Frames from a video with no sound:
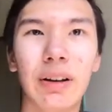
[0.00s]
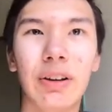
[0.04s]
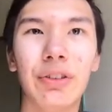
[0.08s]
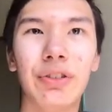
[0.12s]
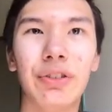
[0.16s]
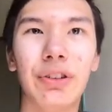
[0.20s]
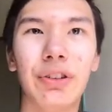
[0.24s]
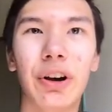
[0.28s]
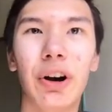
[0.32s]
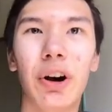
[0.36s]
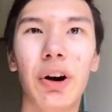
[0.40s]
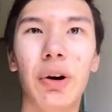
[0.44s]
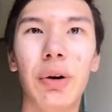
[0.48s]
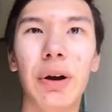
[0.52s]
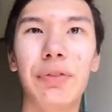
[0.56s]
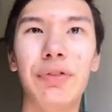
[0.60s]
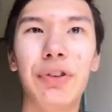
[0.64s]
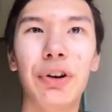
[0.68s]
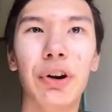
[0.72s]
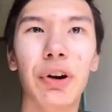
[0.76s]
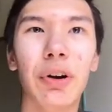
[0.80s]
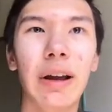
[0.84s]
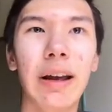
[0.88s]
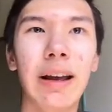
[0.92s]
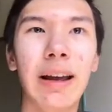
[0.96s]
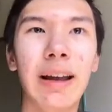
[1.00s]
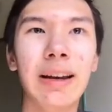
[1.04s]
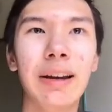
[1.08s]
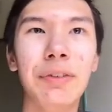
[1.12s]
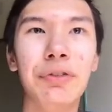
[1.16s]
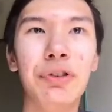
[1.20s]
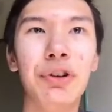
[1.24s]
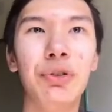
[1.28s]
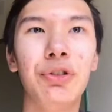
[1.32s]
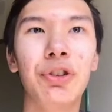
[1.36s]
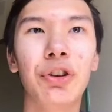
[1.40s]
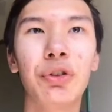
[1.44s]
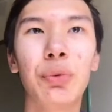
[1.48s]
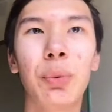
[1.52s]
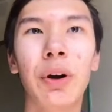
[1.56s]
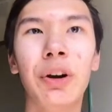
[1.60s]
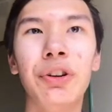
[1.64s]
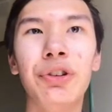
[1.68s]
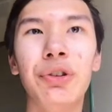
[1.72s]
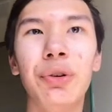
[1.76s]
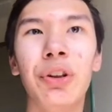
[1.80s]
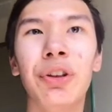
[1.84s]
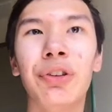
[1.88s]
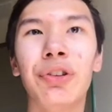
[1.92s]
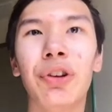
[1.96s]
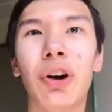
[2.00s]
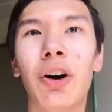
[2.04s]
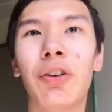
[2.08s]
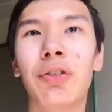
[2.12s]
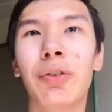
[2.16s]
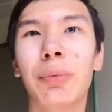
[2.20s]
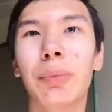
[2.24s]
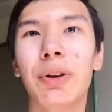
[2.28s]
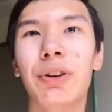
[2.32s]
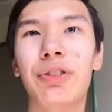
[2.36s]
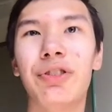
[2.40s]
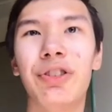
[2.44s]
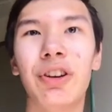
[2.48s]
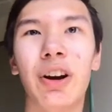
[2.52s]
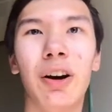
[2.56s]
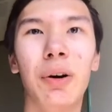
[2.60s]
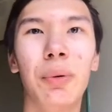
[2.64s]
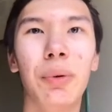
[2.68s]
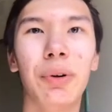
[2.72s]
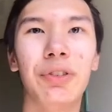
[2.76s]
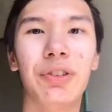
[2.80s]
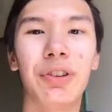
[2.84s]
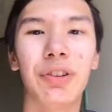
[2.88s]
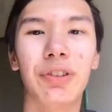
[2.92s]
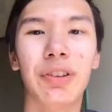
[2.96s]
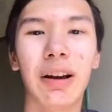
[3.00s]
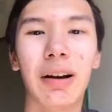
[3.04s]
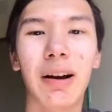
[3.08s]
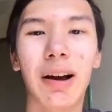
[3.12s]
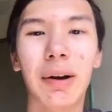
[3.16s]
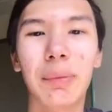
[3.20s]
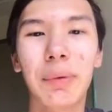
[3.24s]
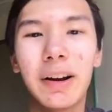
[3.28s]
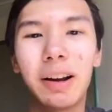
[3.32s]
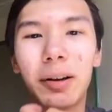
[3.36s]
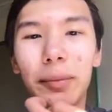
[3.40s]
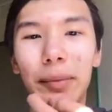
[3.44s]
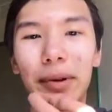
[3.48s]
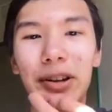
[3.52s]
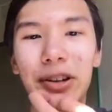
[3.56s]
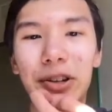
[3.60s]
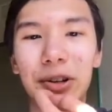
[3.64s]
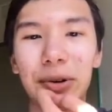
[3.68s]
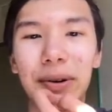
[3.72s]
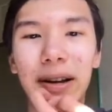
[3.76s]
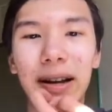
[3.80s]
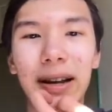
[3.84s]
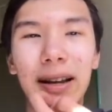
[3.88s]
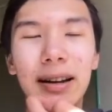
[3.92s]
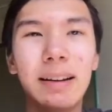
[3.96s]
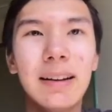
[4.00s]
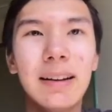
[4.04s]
So if you just want to do this all from the shell, which is how I recommend doing it,